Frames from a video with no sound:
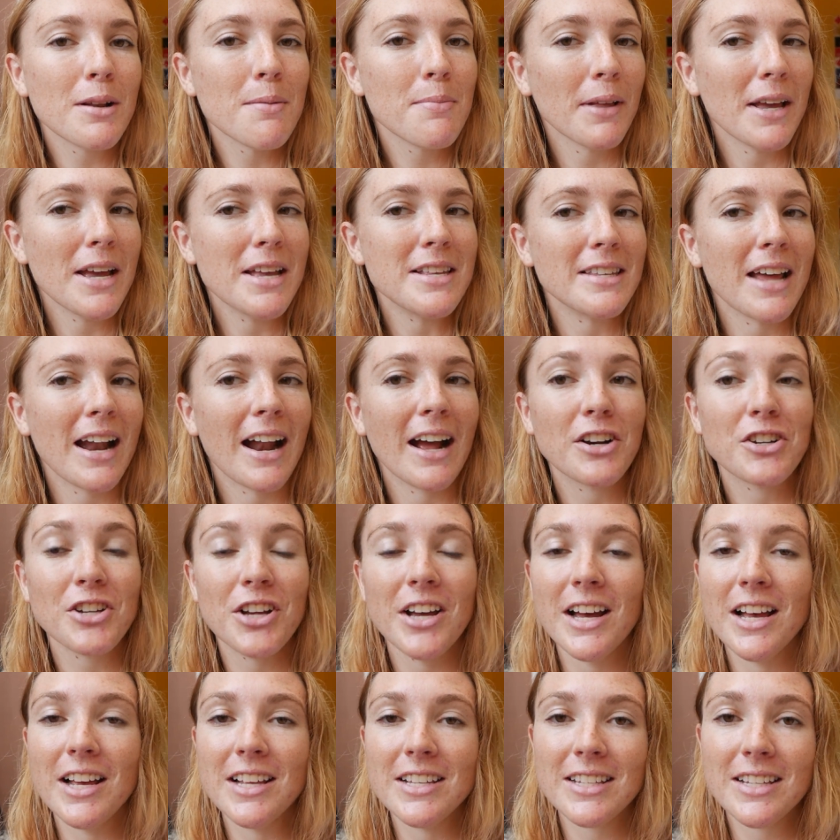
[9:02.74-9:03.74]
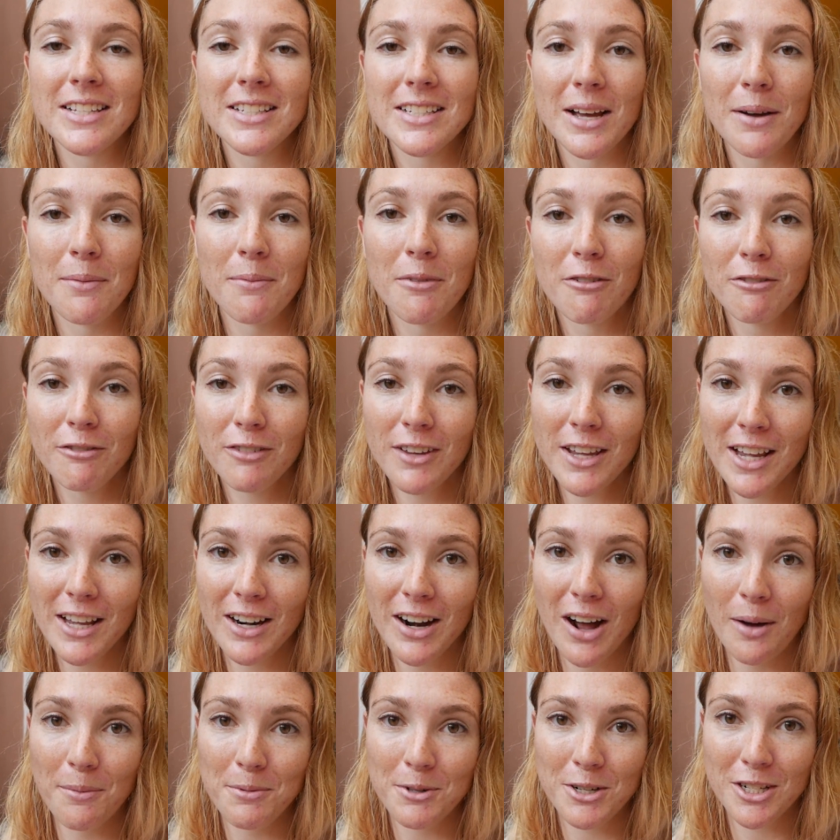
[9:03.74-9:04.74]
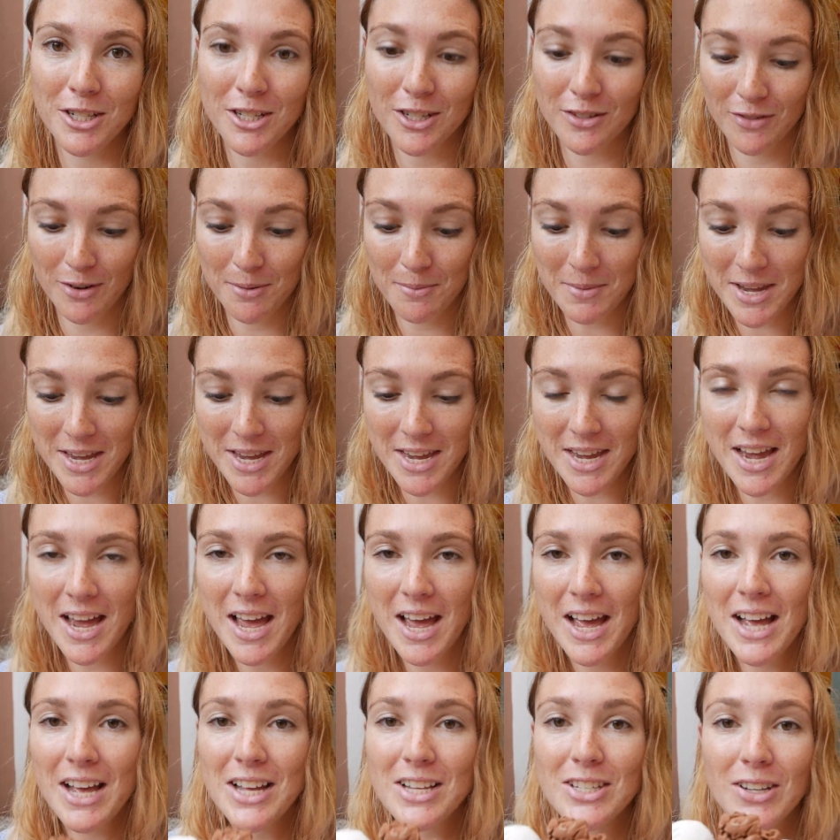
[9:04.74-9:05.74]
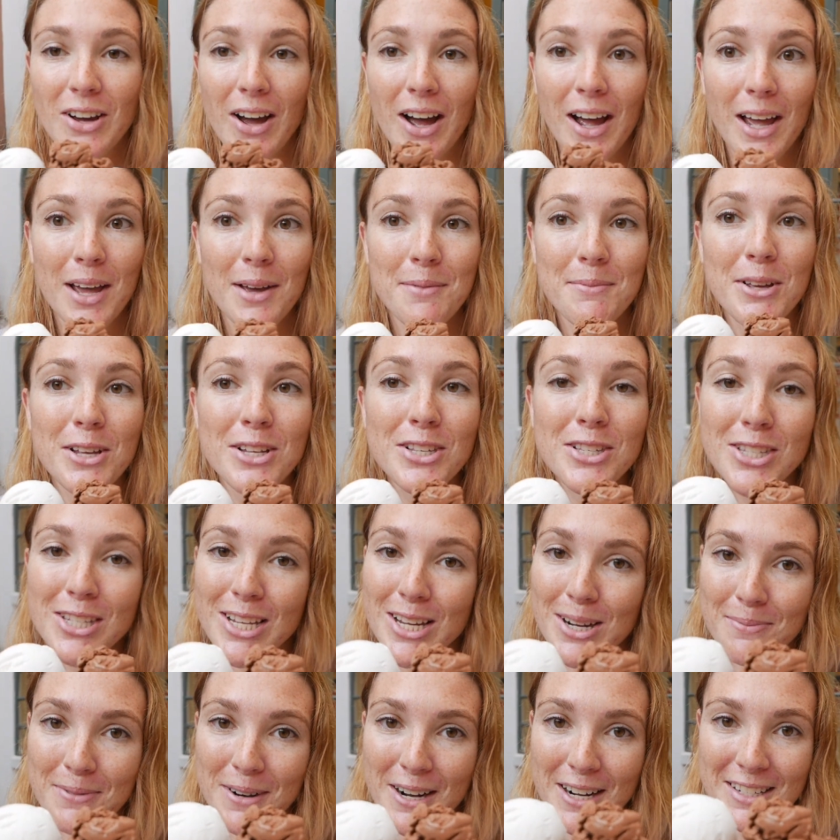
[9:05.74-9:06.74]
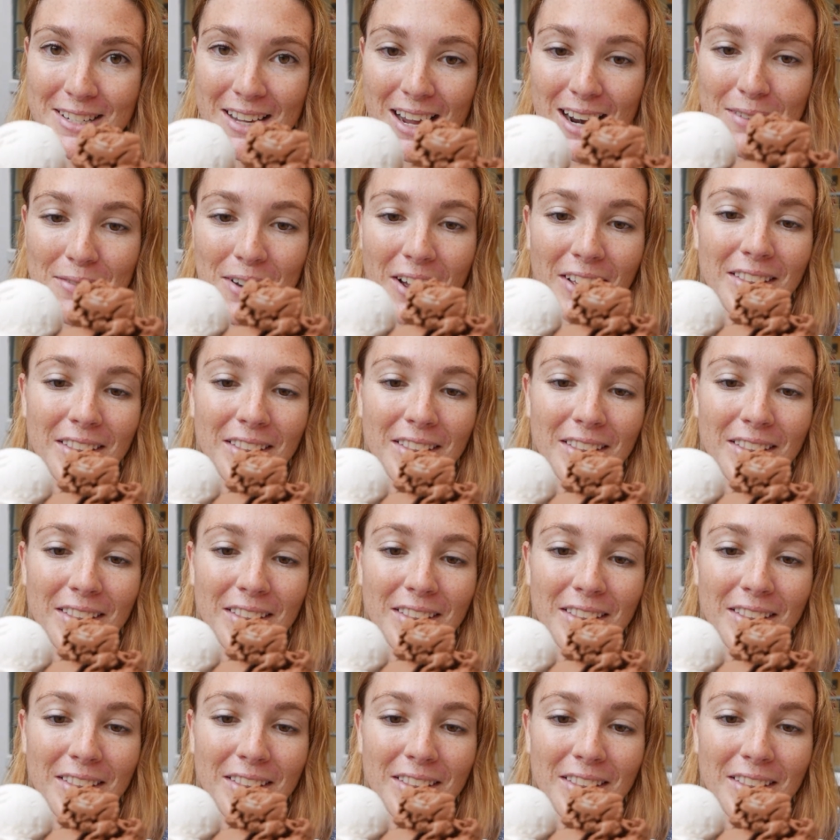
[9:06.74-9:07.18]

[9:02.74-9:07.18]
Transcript: a place that actually has some vegan options for me. So I am super excited about